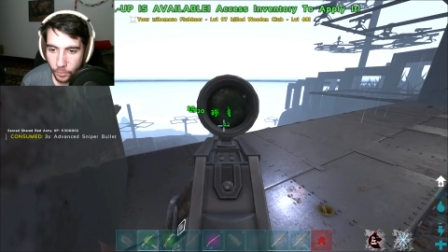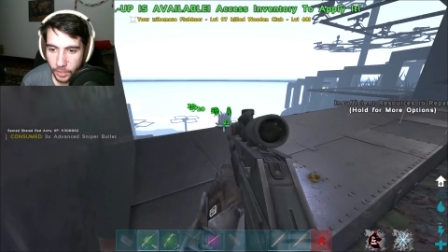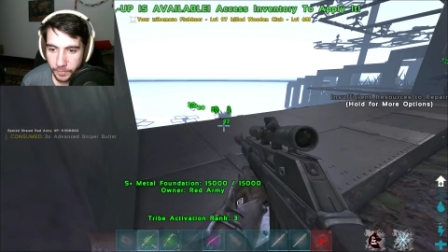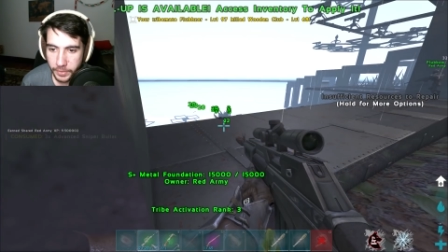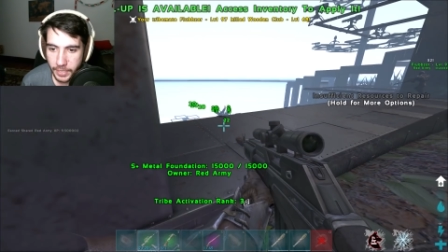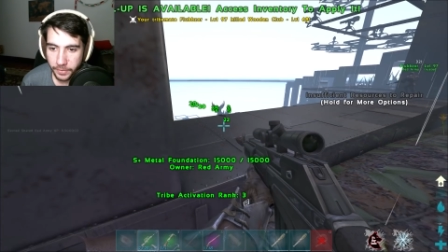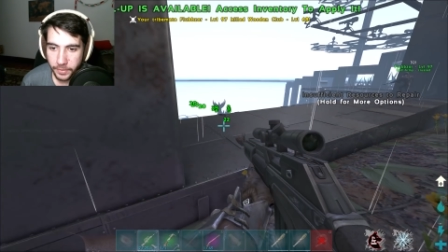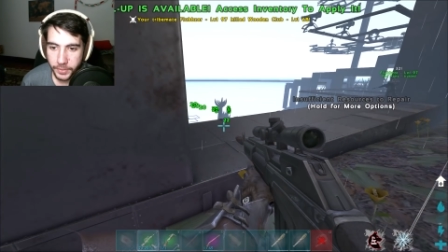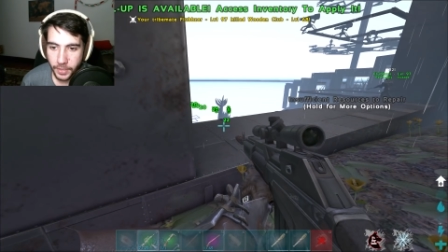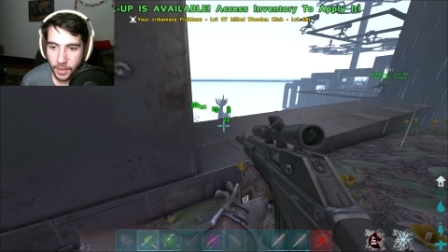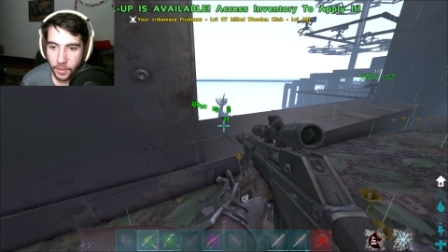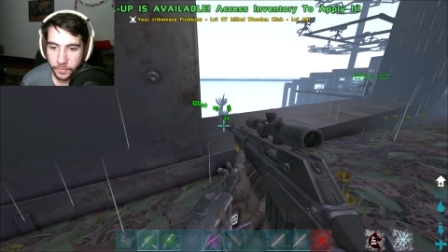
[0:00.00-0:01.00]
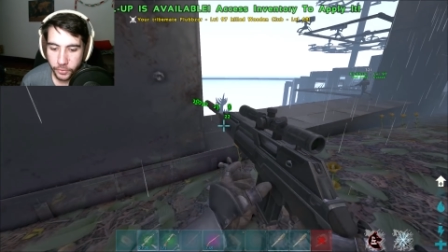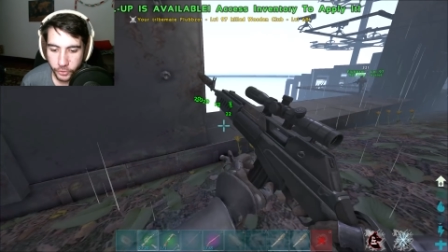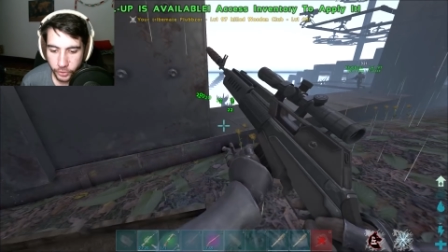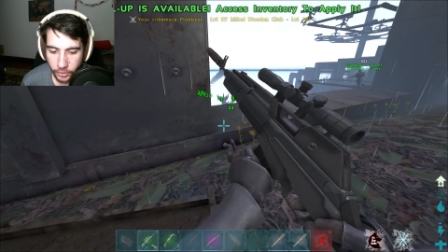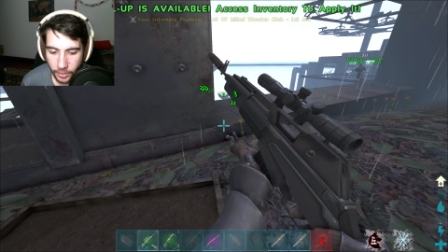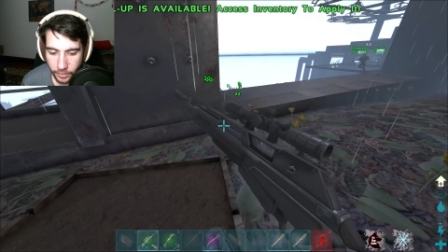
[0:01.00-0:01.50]
we're gonna have to take this guy out for
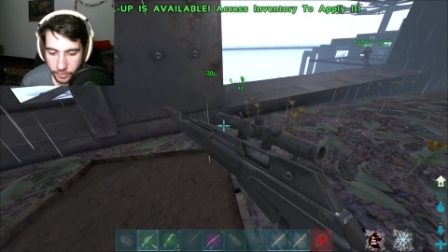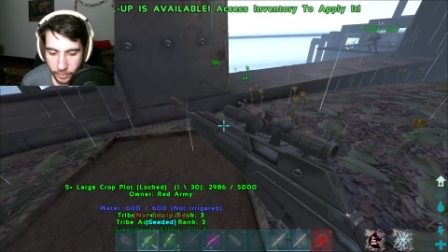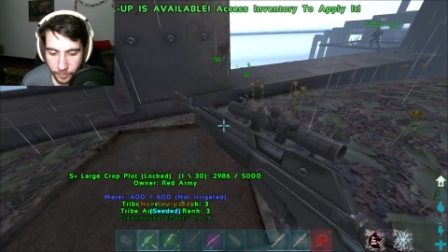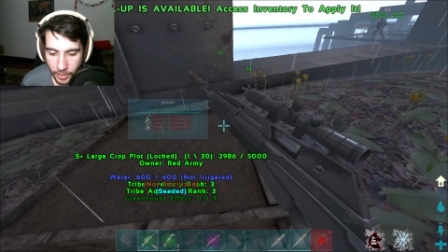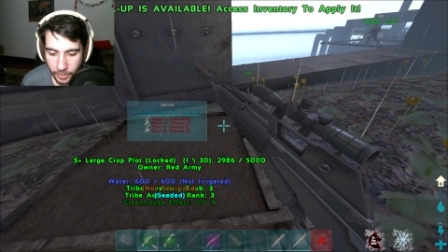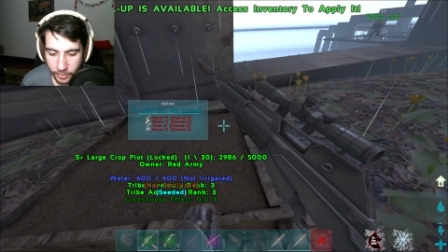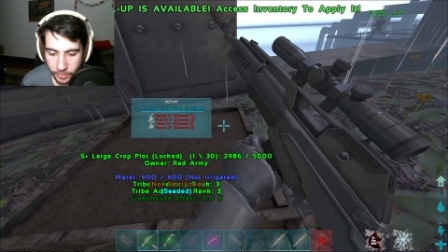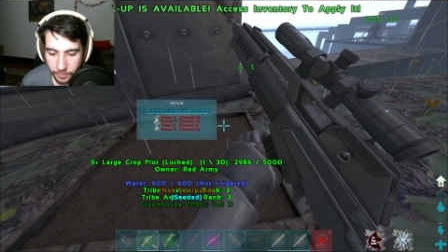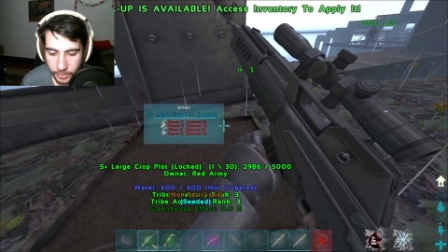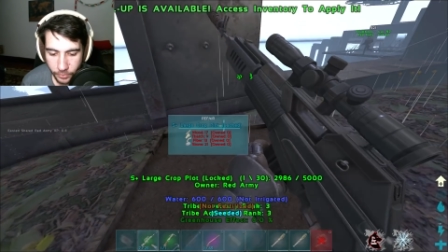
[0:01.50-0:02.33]
sure. I don't know. I'm not gonna be